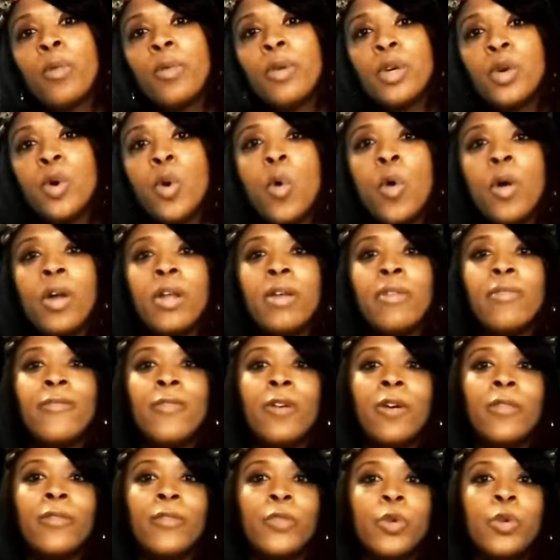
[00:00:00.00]
were recorded
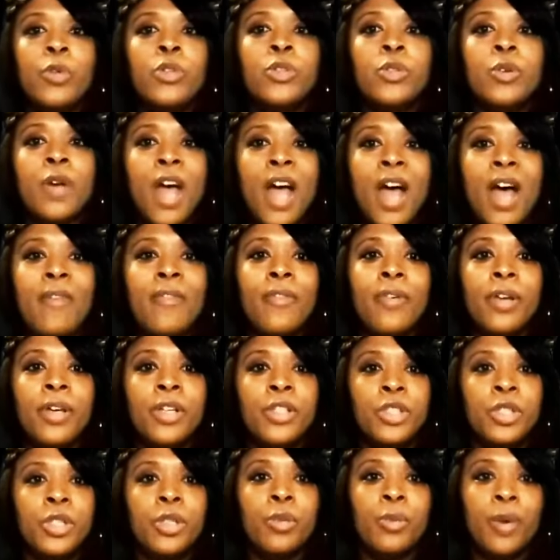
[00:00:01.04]
for future
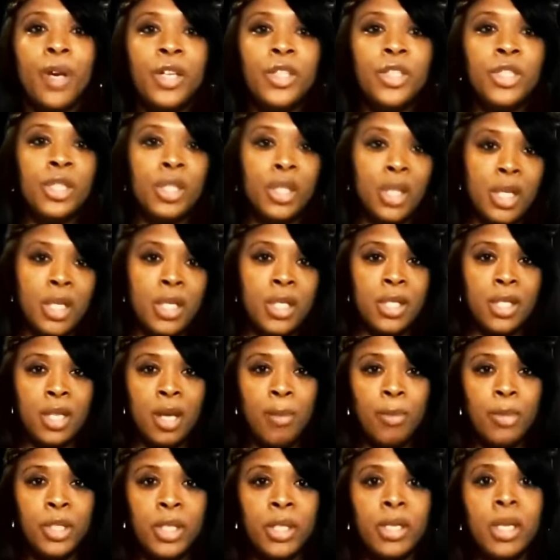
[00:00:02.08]
African generation
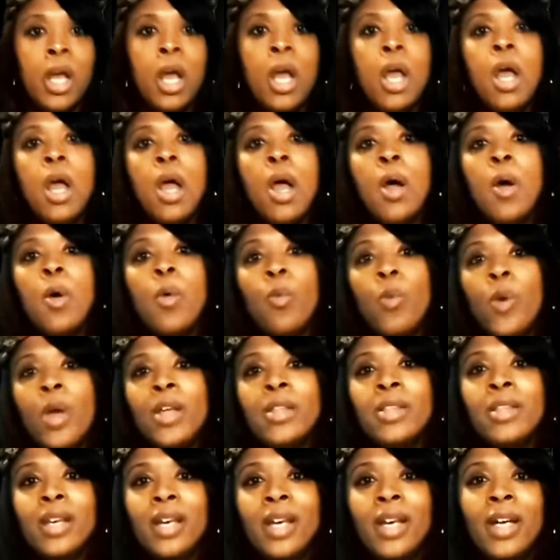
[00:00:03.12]
consumption
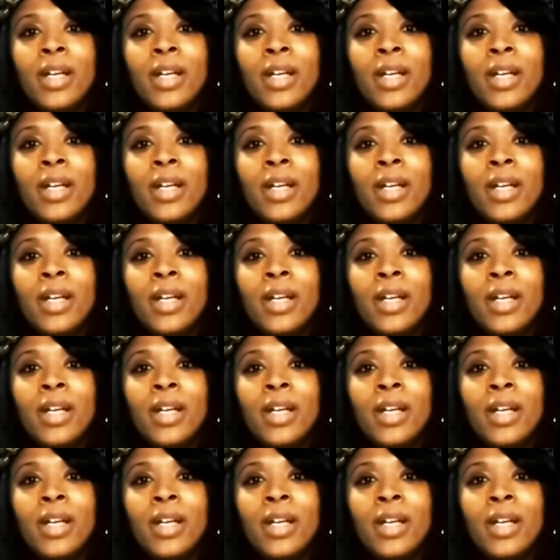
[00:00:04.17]
with the